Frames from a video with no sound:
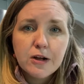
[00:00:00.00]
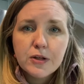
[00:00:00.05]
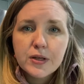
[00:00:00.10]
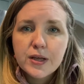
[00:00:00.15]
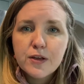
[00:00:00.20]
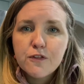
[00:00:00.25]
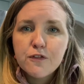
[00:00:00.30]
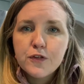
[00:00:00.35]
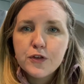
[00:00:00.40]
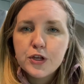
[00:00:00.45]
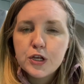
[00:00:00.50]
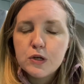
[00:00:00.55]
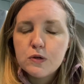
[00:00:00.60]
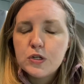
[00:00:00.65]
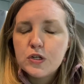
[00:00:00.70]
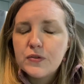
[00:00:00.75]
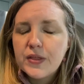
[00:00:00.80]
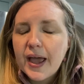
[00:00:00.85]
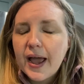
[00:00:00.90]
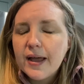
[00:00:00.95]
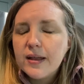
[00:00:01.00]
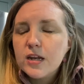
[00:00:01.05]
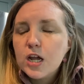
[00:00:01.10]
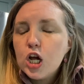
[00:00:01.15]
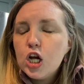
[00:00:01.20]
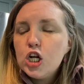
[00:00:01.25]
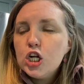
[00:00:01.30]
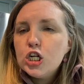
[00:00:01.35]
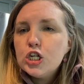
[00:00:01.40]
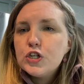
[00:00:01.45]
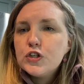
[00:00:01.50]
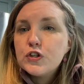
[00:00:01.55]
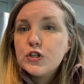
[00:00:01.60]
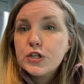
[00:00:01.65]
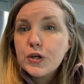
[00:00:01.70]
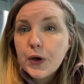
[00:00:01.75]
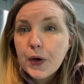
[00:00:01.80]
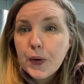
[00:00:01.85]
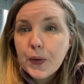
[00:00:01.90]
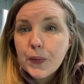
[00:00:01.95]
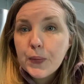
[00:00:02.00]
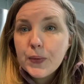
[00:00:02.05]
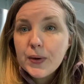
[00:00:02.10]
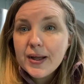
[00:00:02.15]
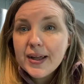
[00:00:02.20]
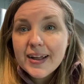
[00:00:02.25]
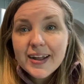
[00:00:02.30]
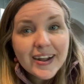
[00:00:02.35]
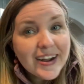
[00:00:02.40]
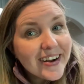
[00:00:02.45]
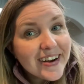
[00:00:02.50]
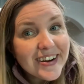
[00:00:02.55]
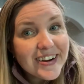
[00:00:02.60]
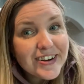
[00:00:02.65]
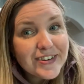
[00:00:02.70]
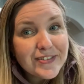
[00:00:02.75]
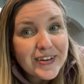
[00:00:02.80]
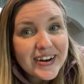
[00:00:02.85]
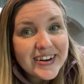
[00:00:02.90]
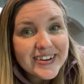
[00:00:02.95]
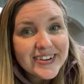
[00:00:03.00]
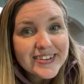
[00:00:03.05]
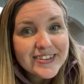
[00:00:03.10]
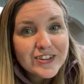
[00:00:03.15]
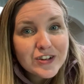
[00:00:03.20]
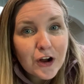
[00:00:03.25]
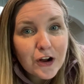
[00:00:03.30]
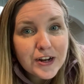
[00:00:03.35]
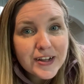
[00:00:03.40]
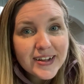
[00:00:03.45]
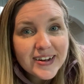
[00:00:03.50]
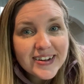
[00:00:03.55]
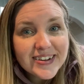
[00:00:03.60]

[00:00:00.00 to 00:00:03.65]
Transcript: if you do that. So are you ready to get started?